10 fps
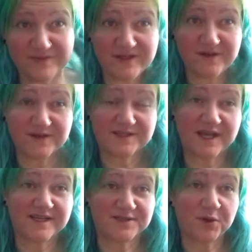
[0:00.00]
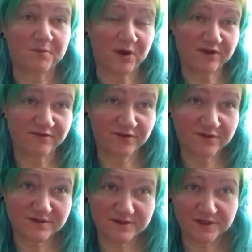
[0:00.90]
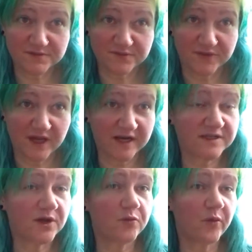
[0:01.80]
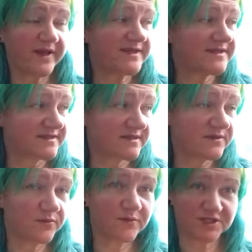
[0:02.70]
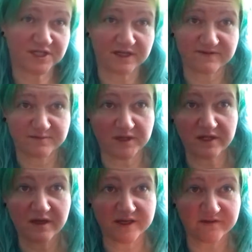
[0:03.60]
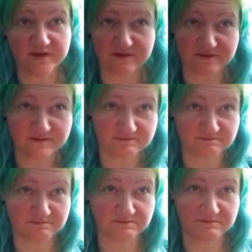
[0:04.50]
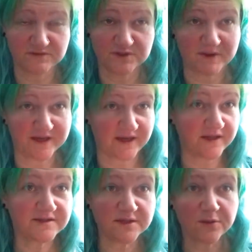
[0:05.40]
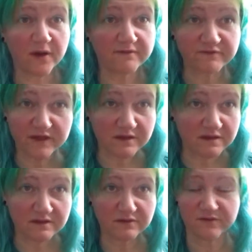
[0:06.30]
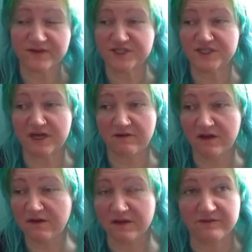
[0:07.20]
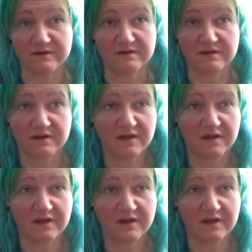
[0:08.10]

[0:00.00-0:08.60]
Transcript: you know, it's not my fault, and I don't waste what she gives me. I give it to my kids who aren't vegan or vegetarian even,